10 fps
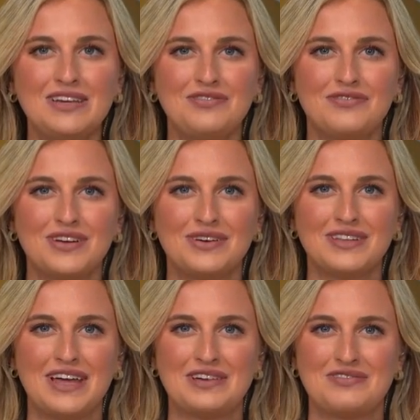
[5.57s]

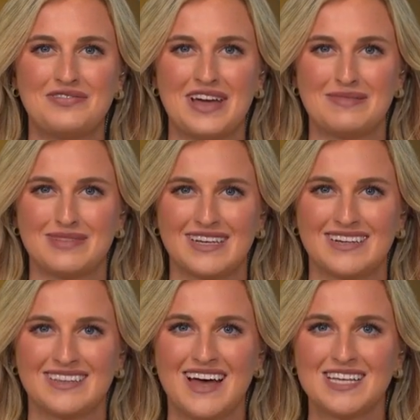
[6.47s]
feel like
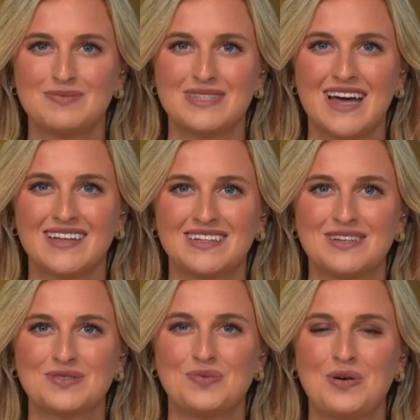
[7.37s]
family. The
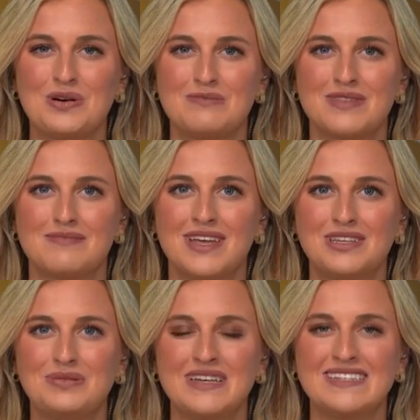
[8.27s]
hospitality is warm, the
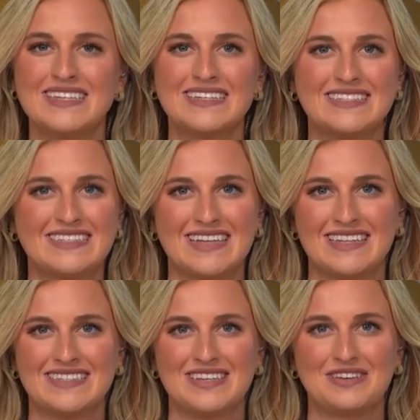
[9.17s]
menu is
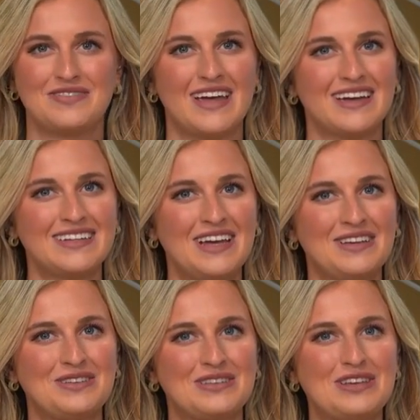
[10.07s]
extensive, and
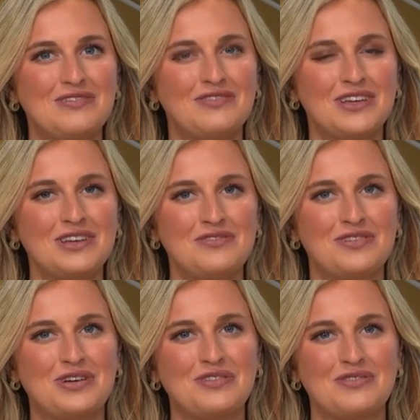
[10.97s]
you'll leave feeling
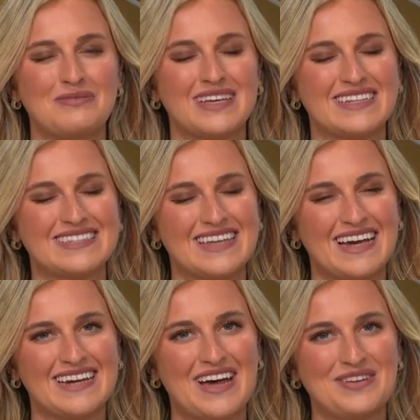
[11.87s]
full from the
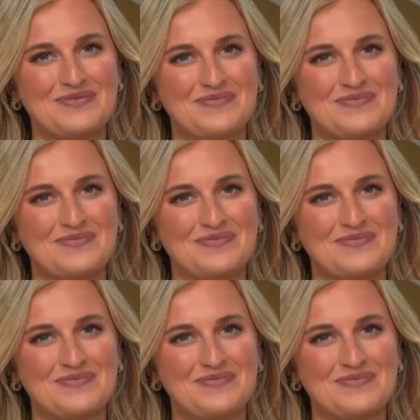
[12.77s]
inside out.